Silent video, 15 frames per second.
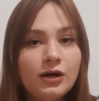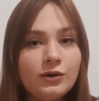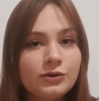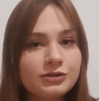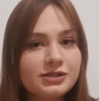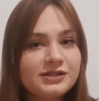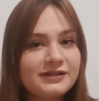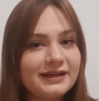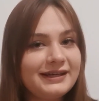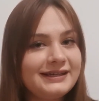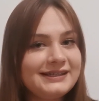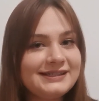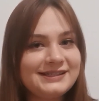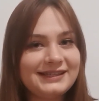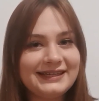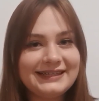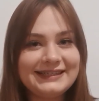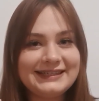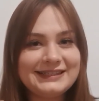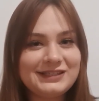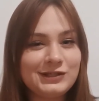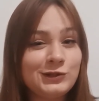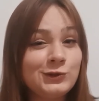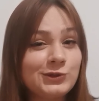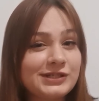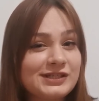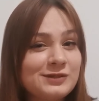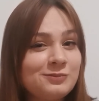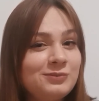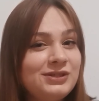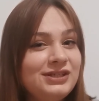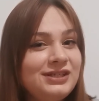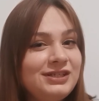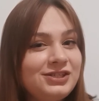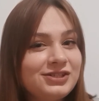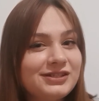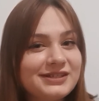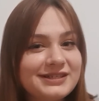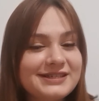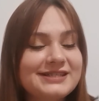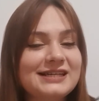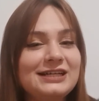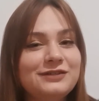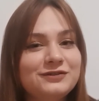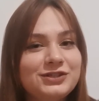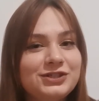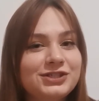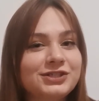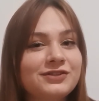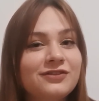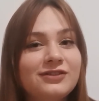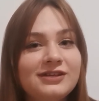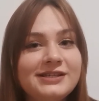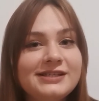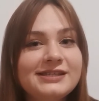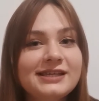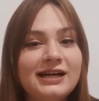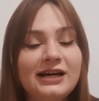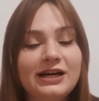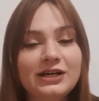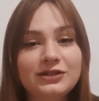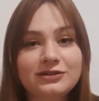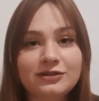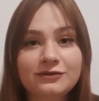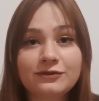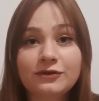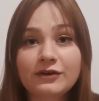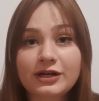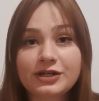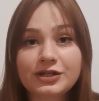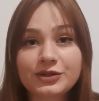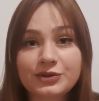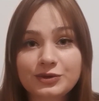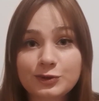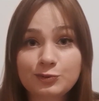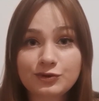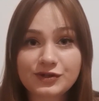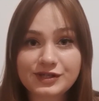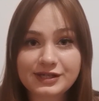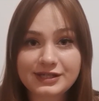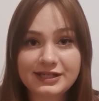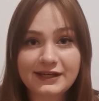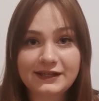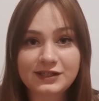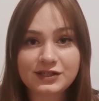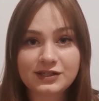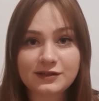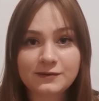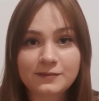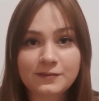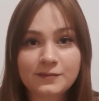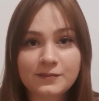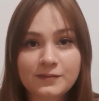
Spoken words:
or say that you are speechless after this kind of very good presentation.